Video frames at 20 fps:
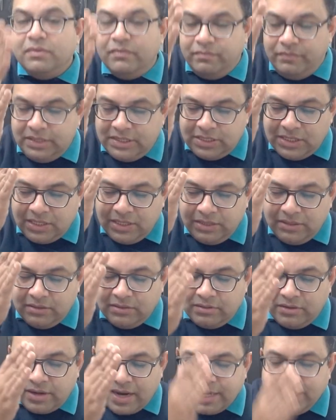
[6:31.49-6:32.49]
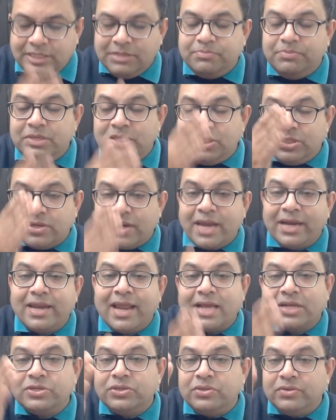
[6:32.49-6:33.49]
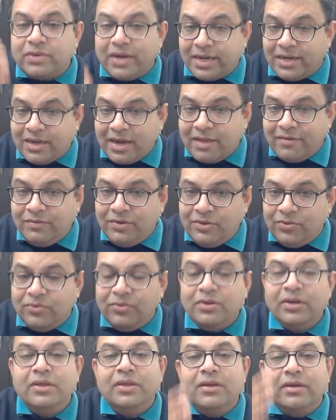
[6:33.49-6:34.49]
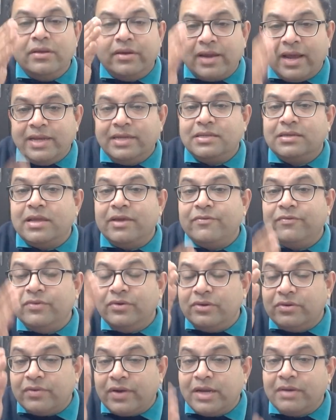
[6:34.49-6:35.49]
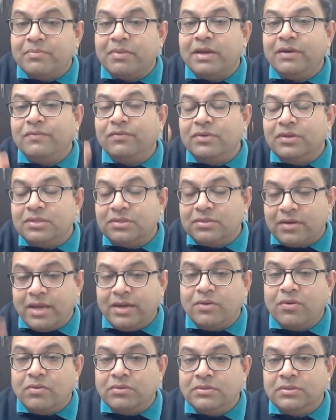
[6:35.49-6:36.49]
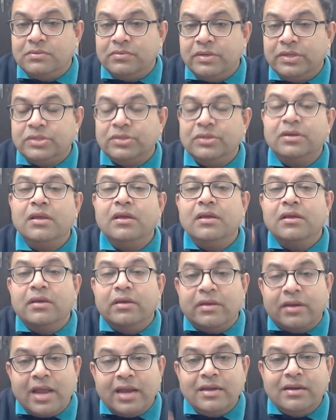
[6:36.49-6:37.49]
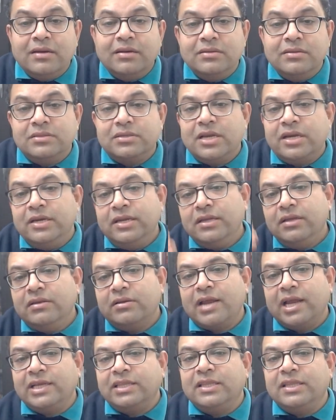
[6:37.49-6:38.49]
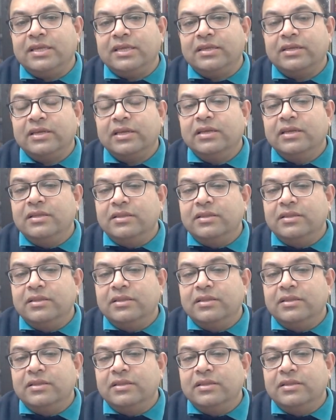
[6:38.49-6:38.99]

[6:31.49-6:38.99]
Basically, right speech, right action, right livelihood, right effort, right mindfulness, right concentration, right understanding, right thinking.